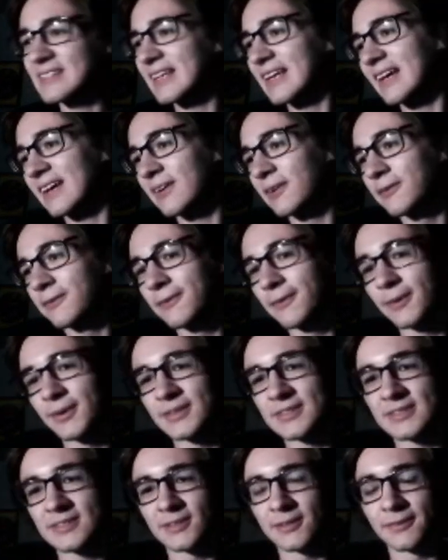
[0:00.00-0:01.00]
can't
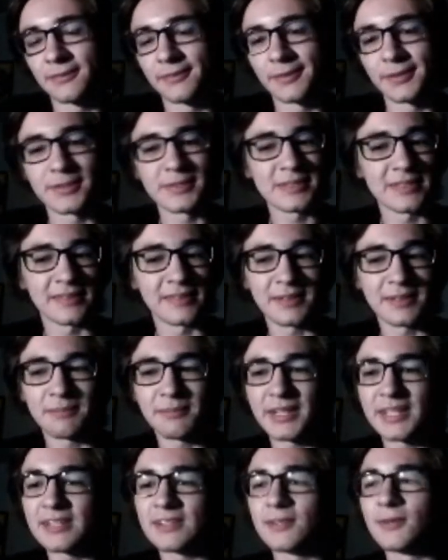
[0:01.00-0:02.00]
afford servers, so they
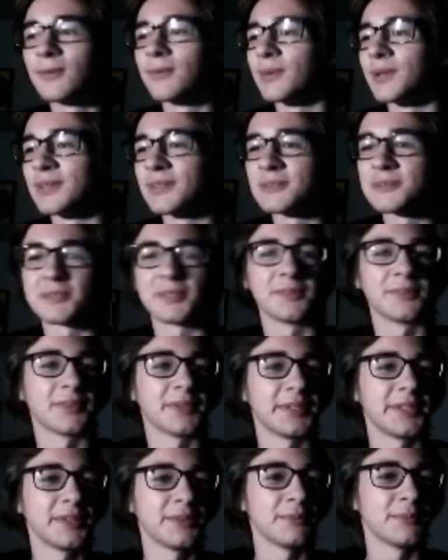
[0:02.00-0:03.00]
make you run the server
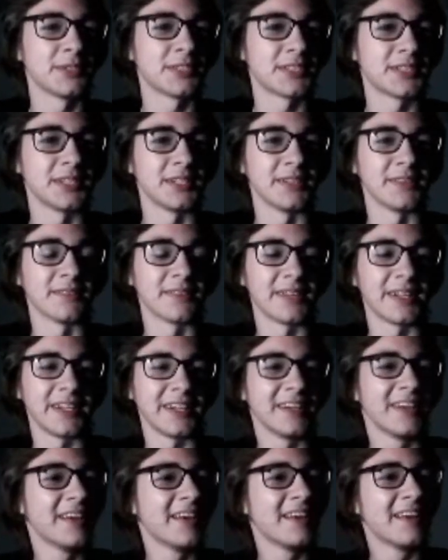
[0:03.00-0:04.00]
on your machine,
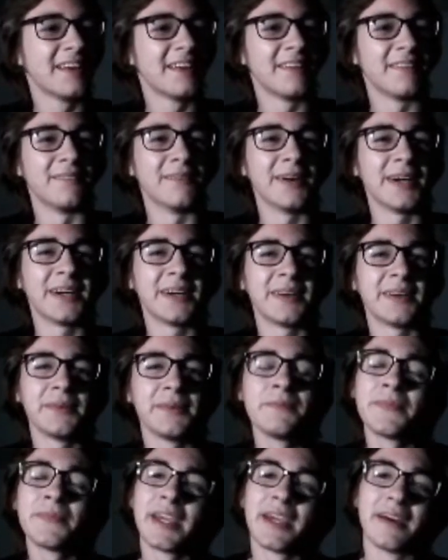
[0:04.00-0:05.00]
right?
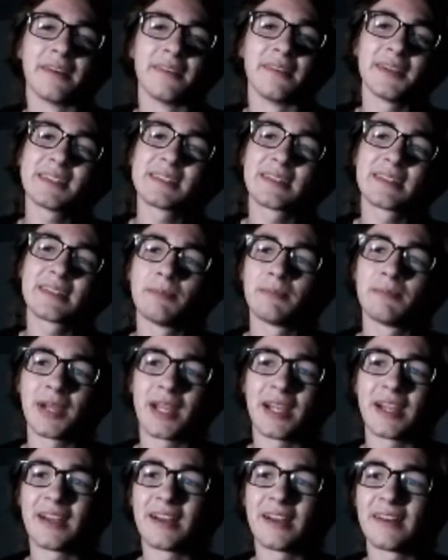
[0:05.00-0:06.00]
Well, let's
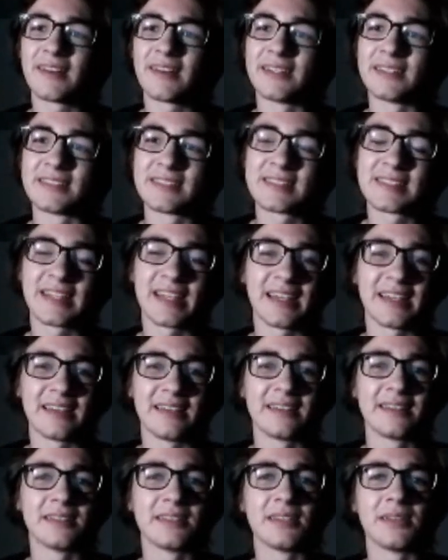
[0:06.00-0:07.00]
compare
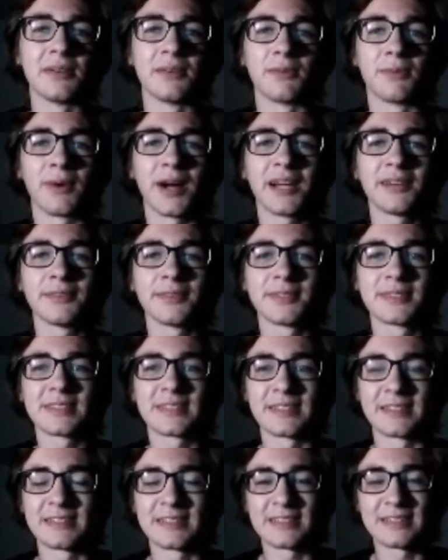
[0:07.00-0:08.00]
instead rival
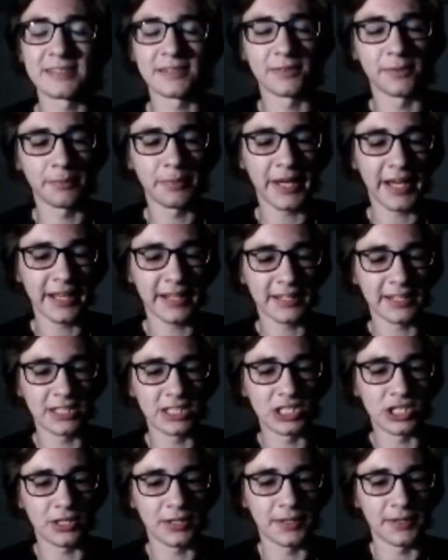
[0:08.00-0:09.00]
statistical
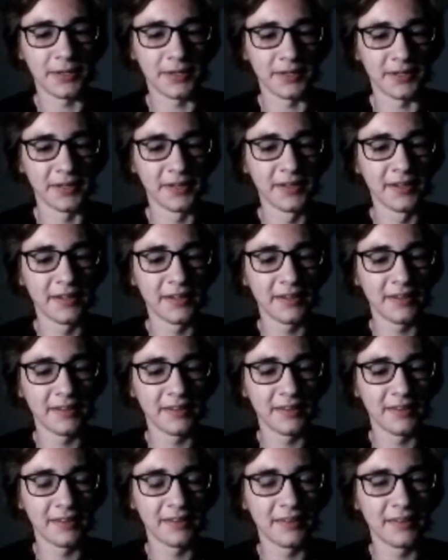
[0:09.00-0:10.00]
package R.
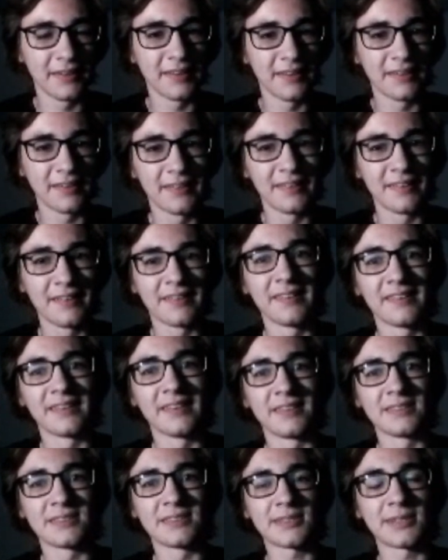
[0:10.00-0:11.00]

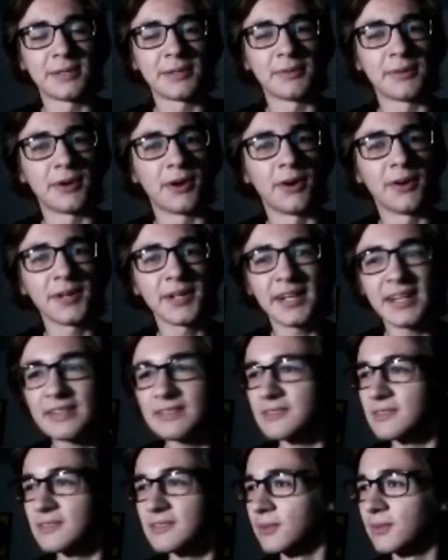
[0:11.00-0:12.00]
So all you
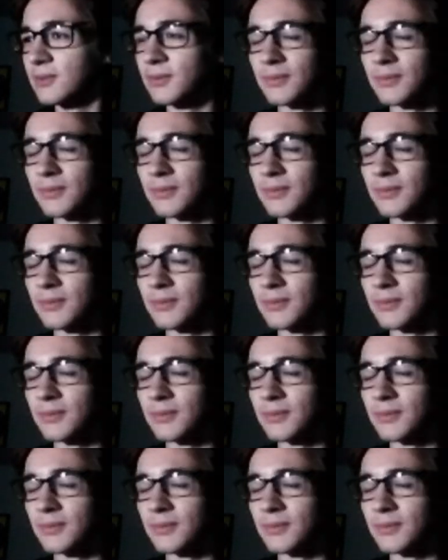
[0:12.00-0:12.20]
had to do to